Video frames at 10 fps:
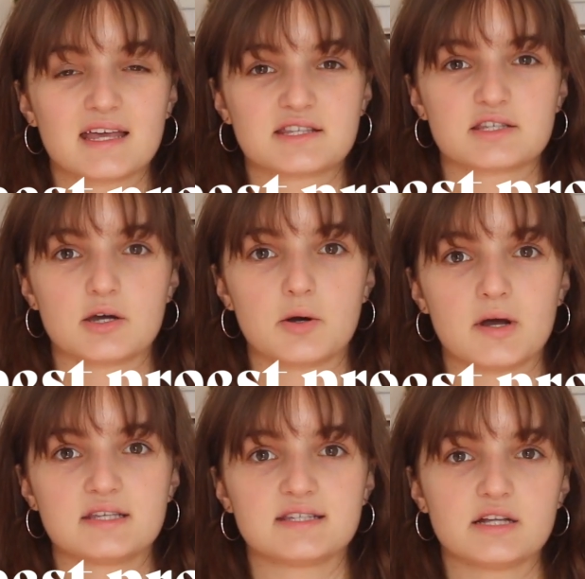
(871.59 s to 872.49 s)

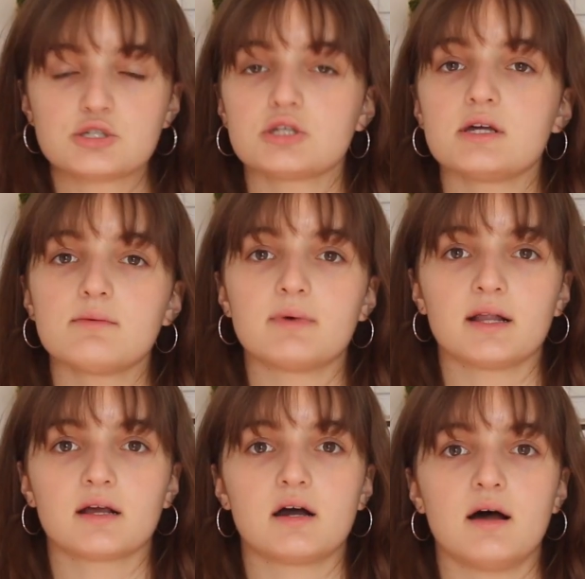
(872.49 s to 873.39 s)
So essentially when
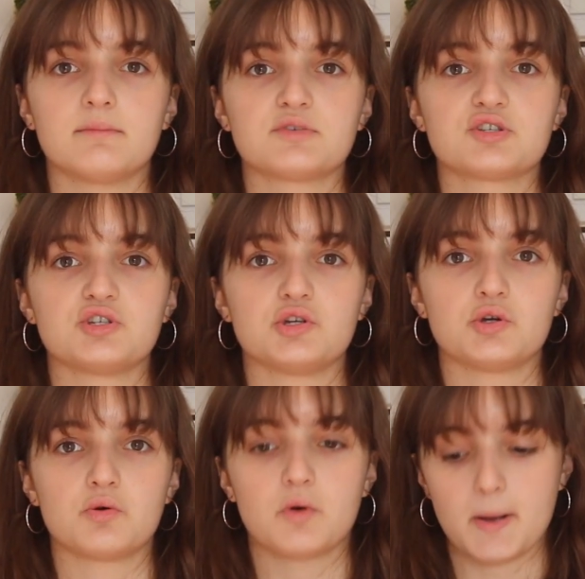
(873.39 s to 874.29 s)
it comes
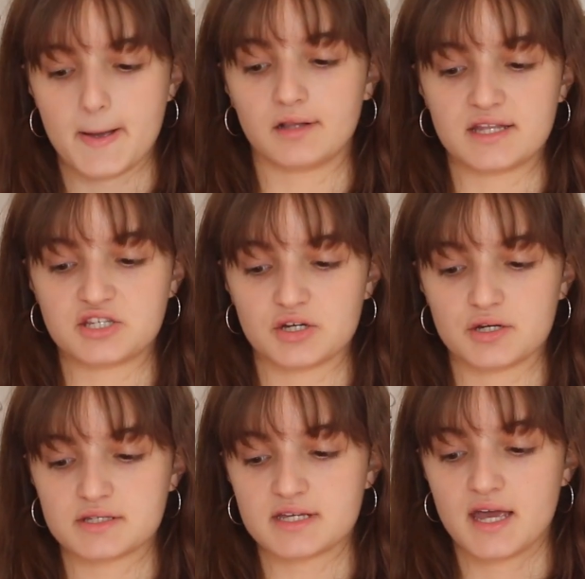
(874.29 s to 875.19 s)
to
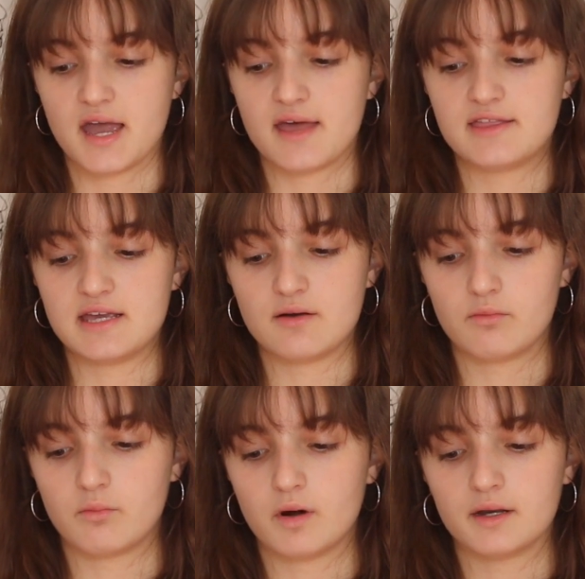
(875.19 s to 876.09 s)
cleansers, the
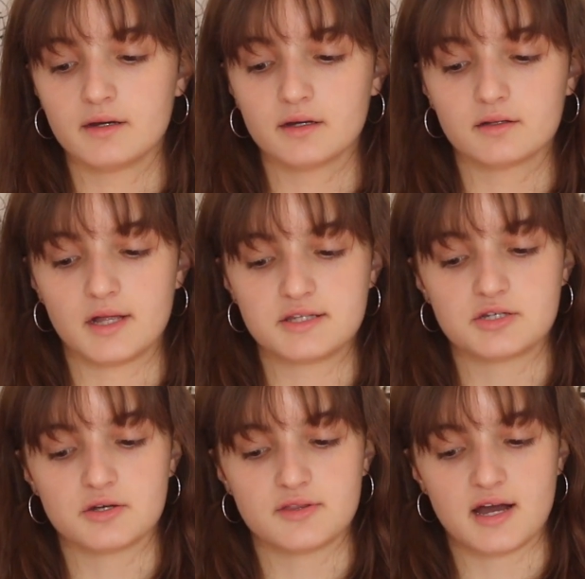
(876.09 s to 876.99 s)
one
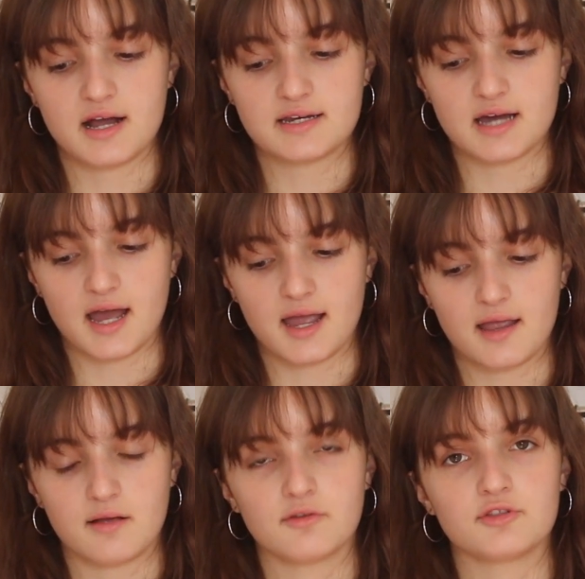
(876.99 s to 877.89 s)
cleanser that
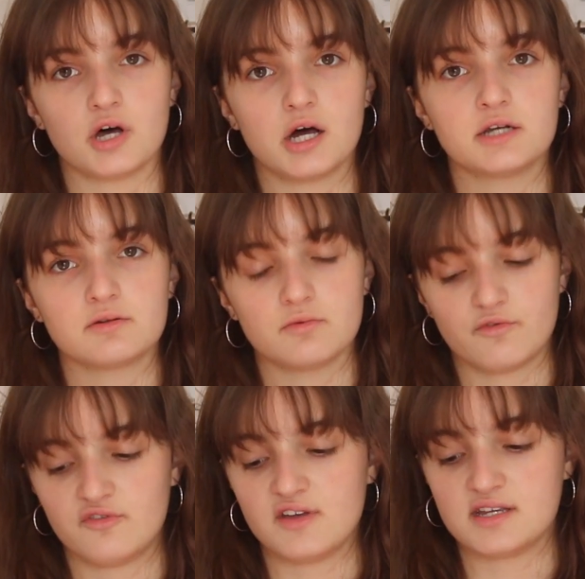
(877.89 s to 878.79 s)
I thought
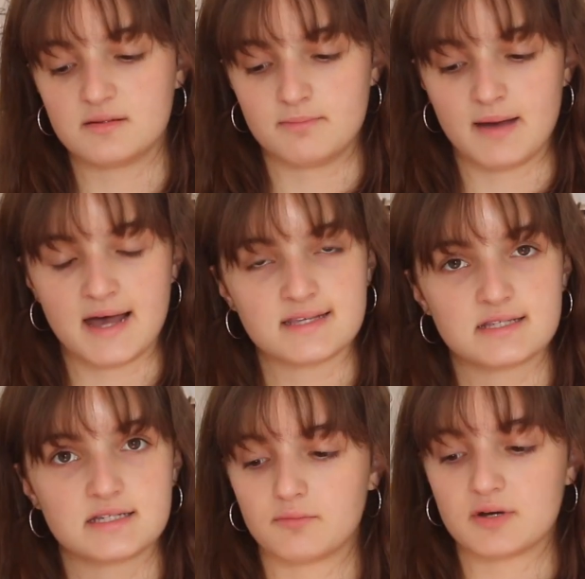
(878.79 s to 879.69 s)
fit
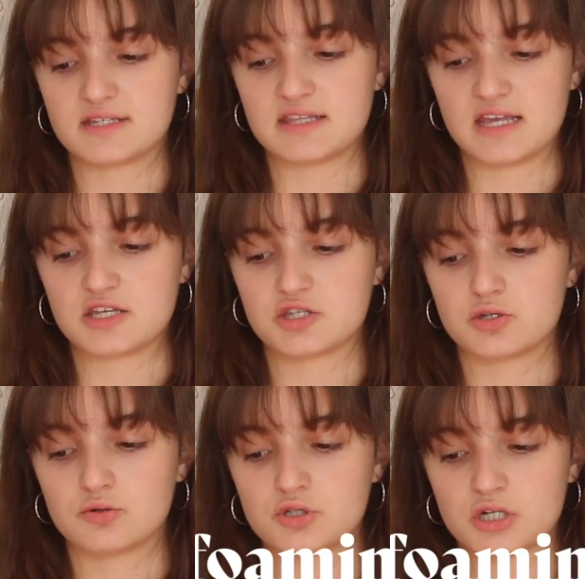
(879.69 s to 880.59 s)
best was the
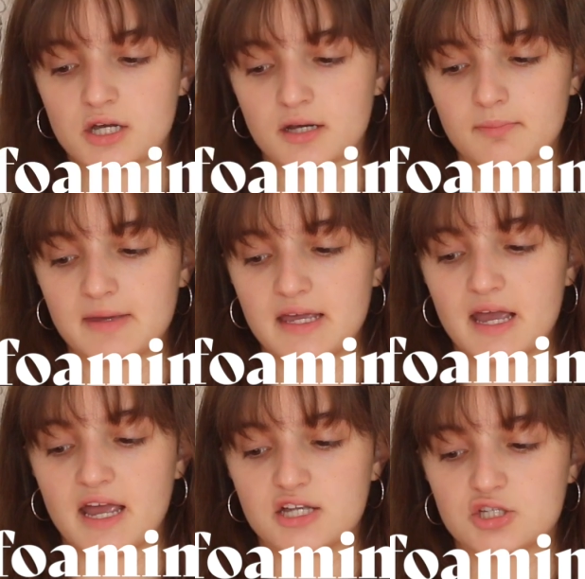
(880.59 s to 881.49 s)
Sunjung
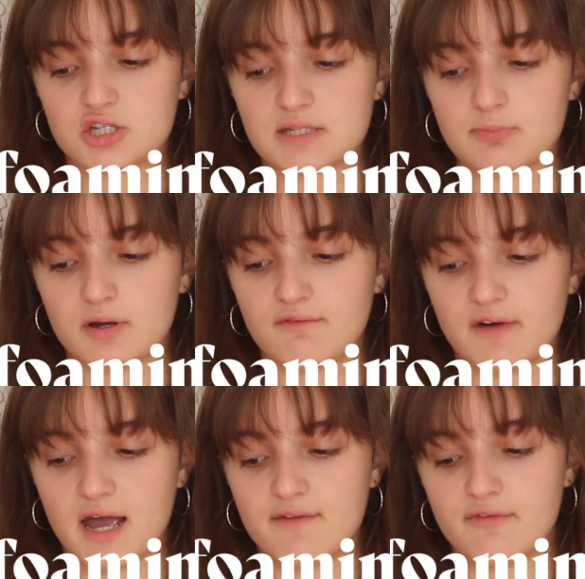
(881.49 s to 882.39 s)
pH
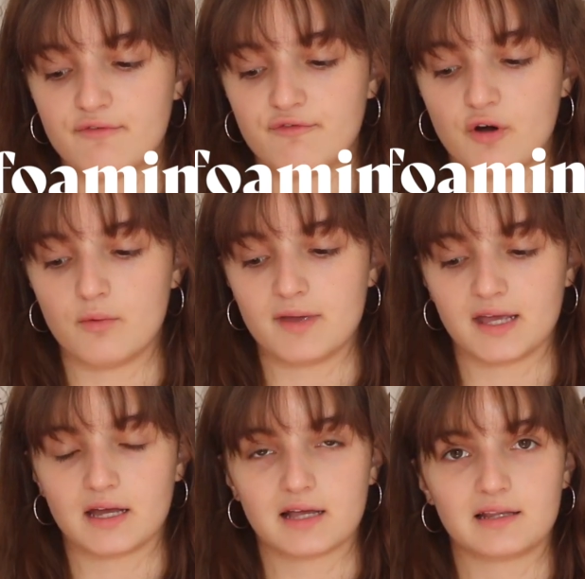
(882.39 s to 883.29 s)
6.5
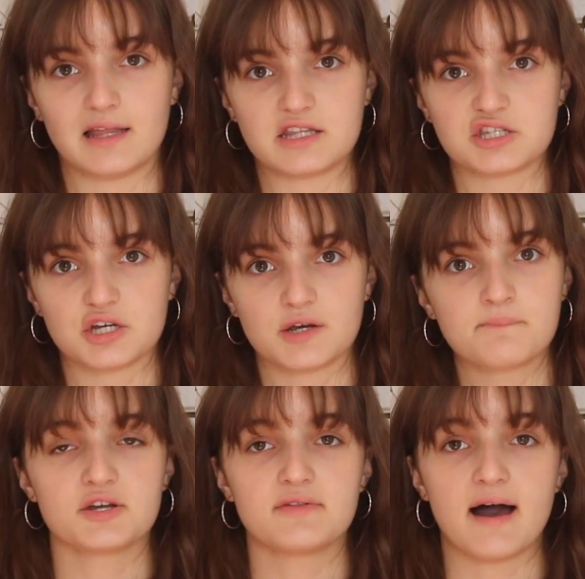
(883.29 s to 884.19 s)
foaming
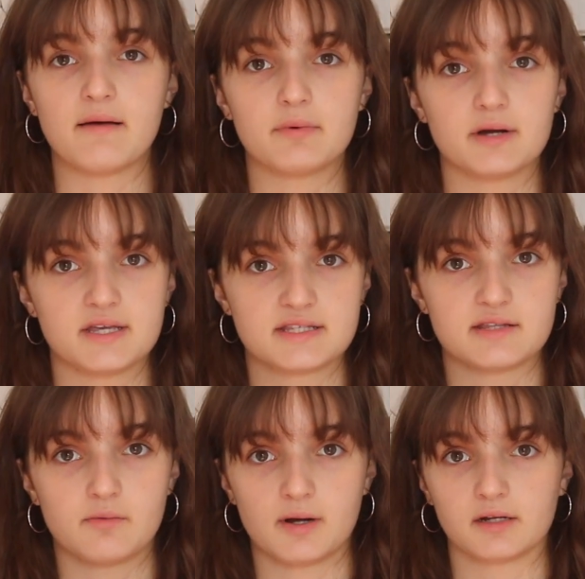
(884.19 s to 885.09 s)
cleanser. So that was
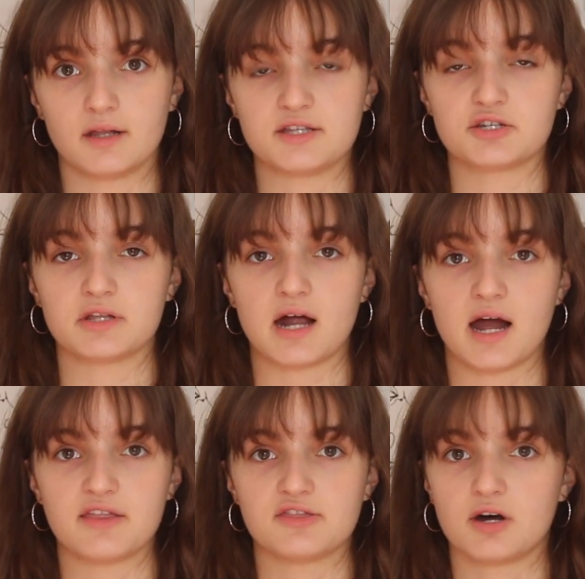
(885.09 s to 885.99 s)
the one cleanser that
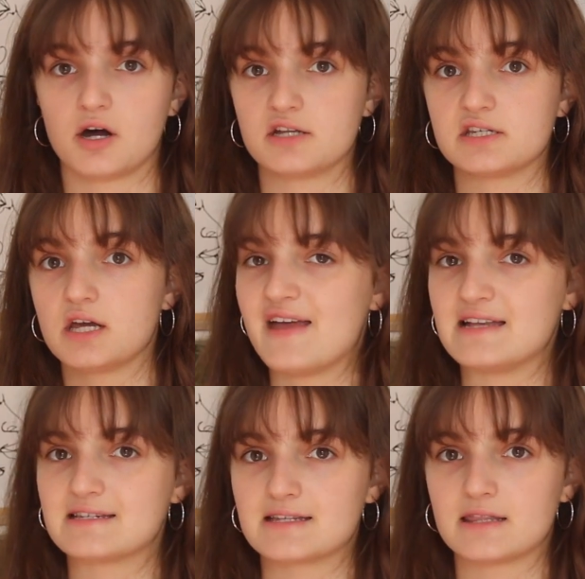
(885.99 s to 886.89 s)
I thought
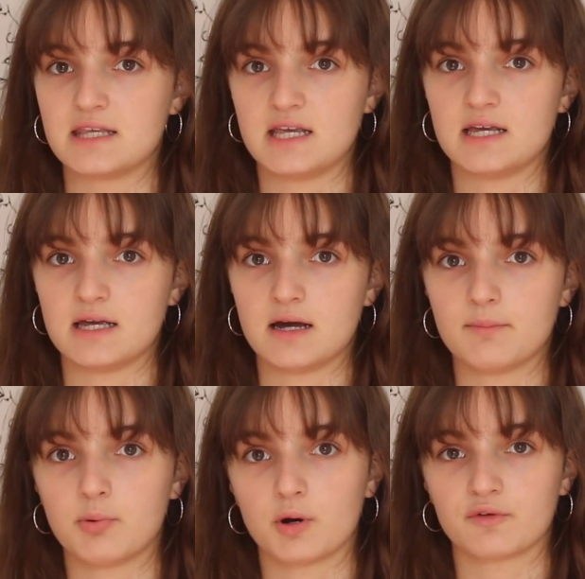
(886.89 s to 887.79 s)
fit the
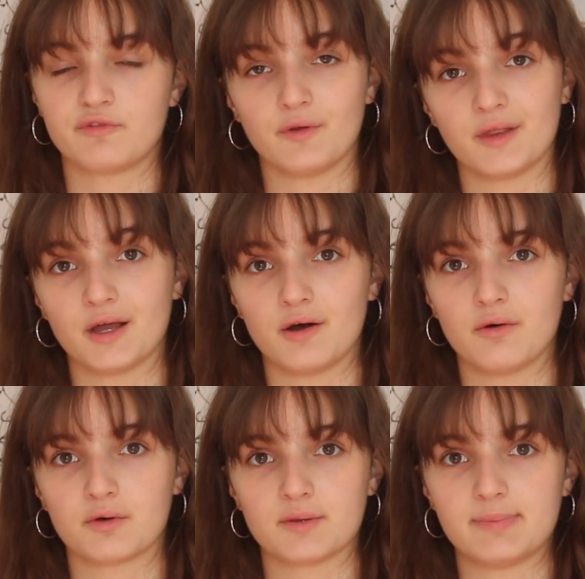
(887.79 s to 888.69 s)
portfolio
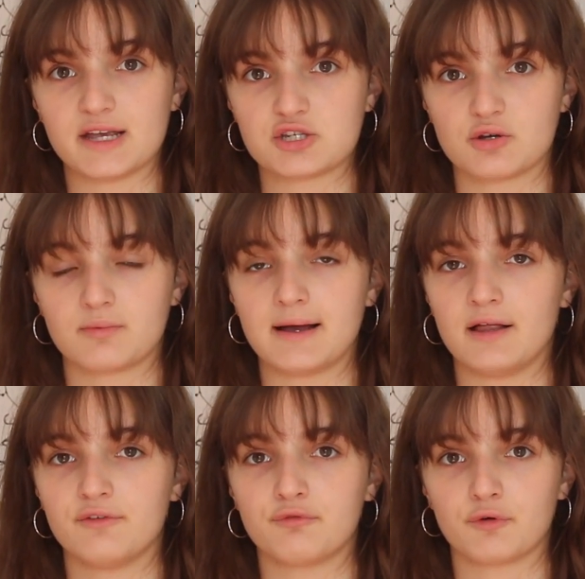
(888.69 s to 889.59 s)
or the picture
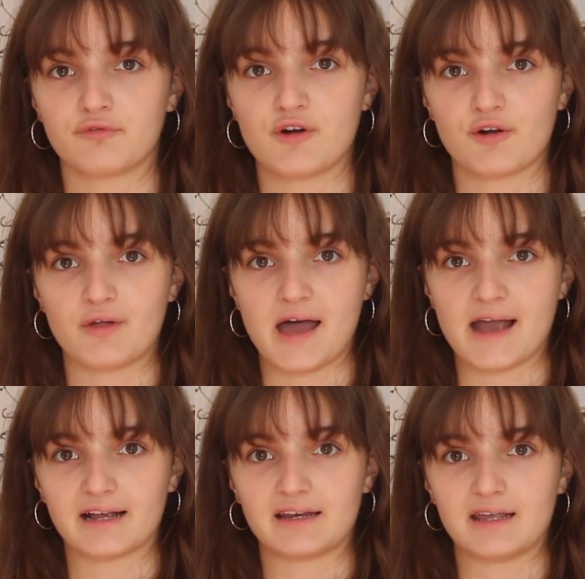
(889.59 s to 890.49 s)
well for fungal
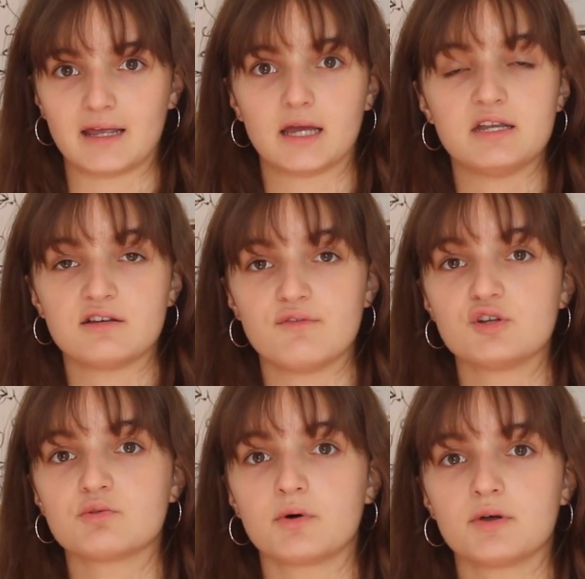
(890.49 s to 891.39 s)
acne
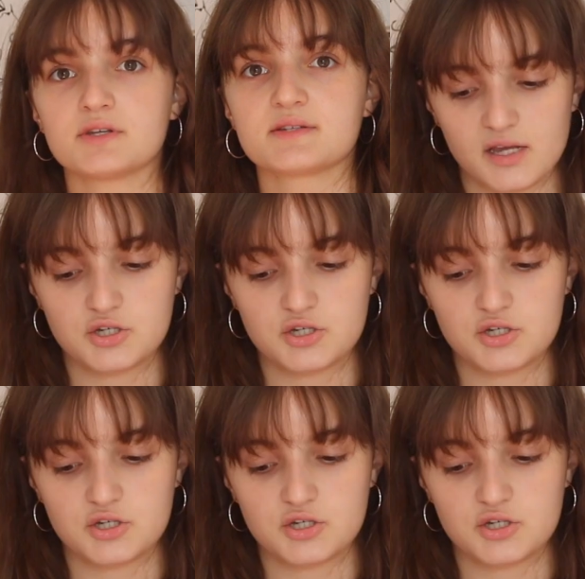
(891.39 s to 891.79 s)
individuals.